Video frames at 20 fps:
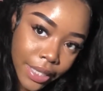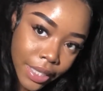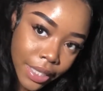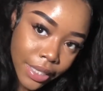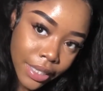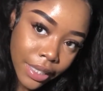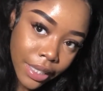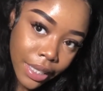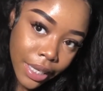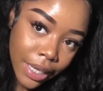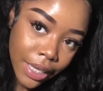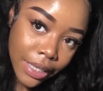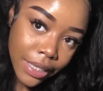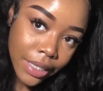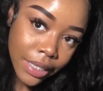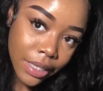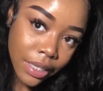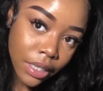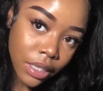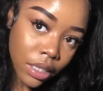
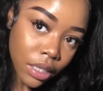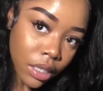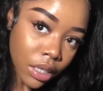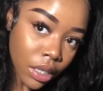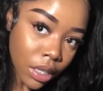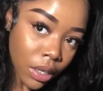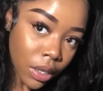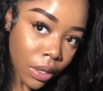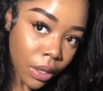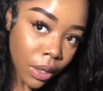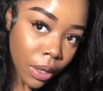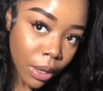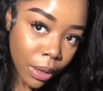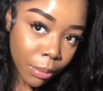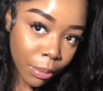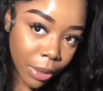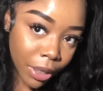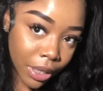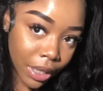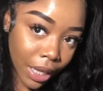lace.
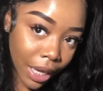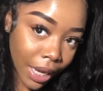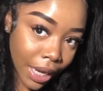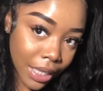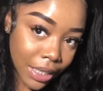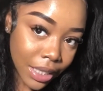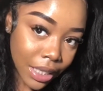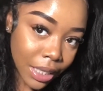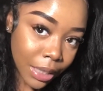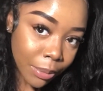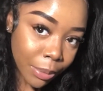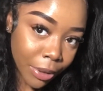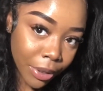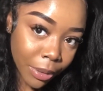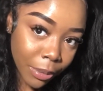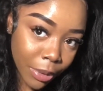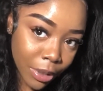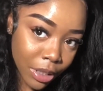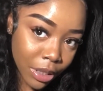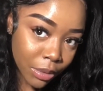But like I said, it pretty
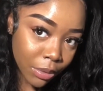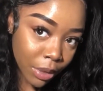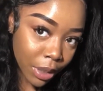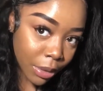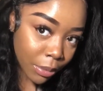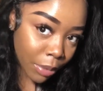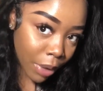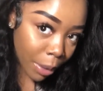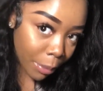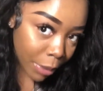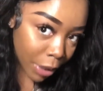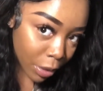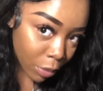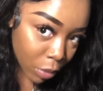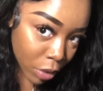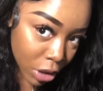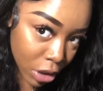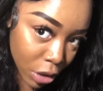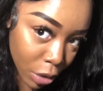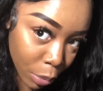much, I mean,
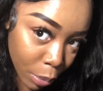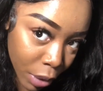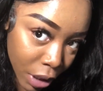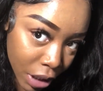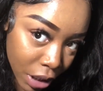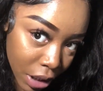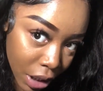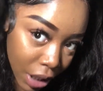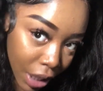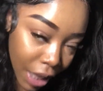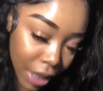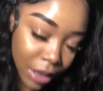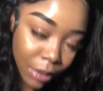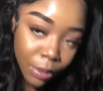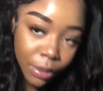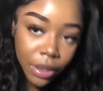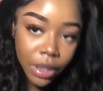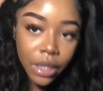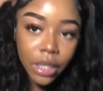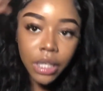once you bleach the knots
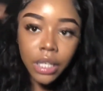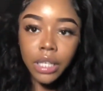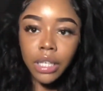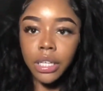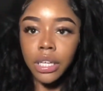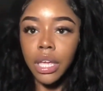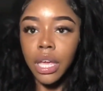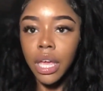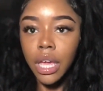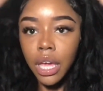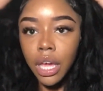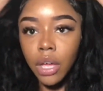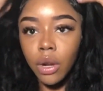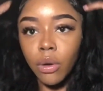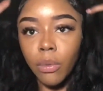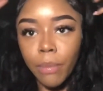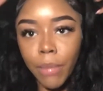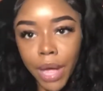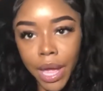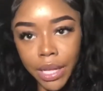pretty good, it'll
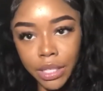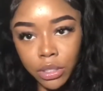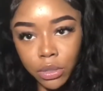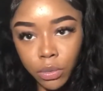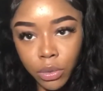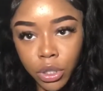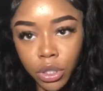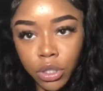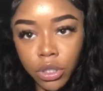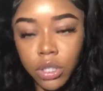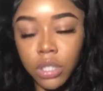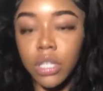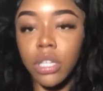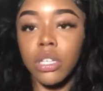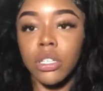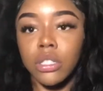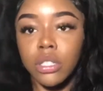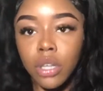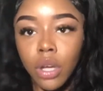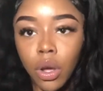match with your skin
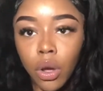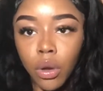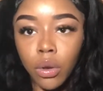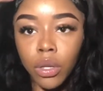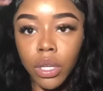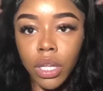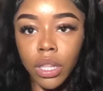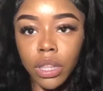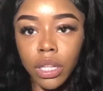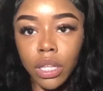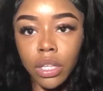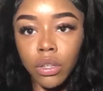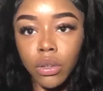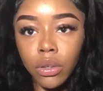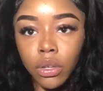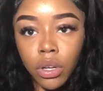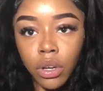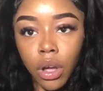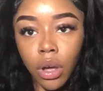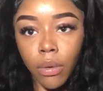tone, and then you
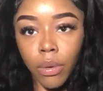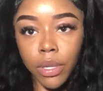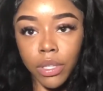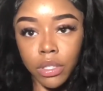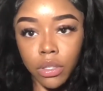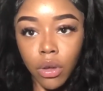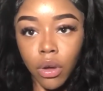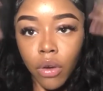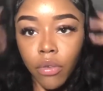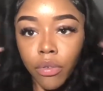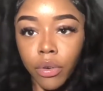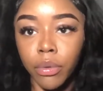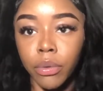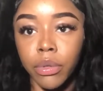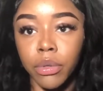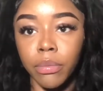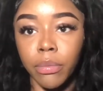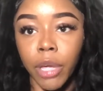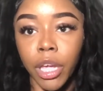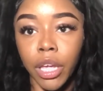can always go over with
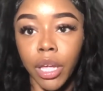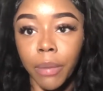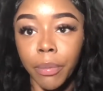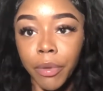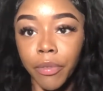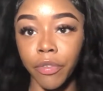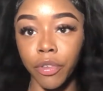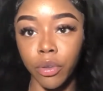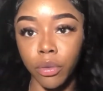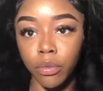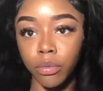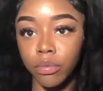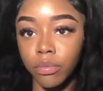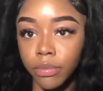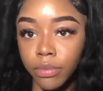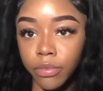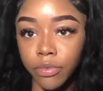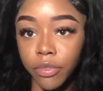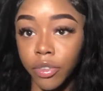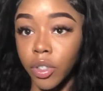makeup if you
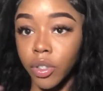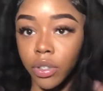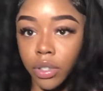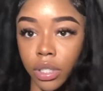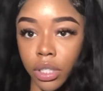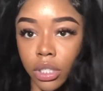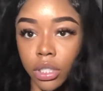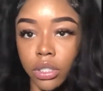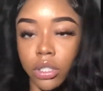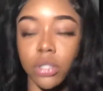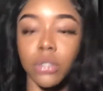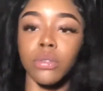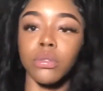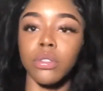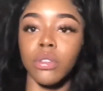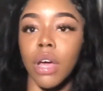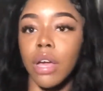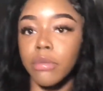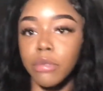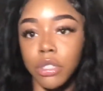feel the need to. So
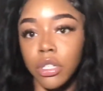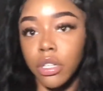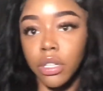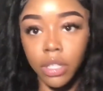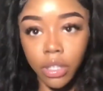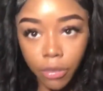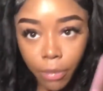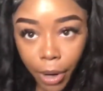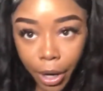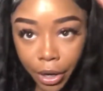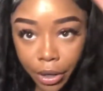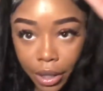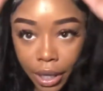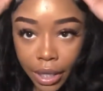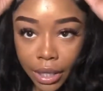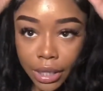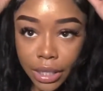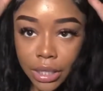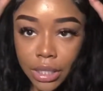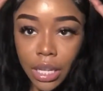I'm just gonna leave my hair like
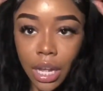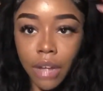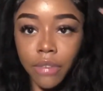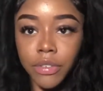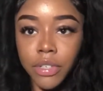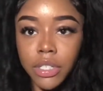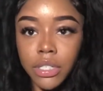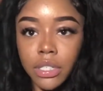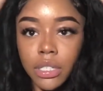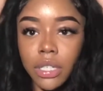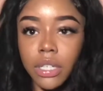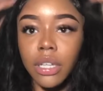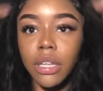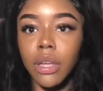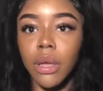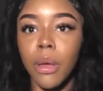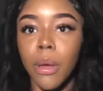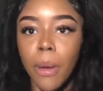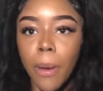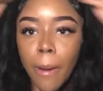this, obviously.
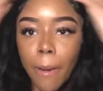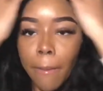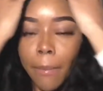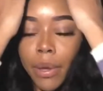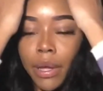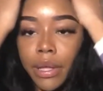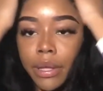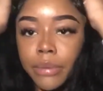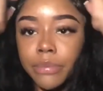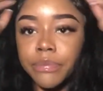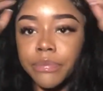But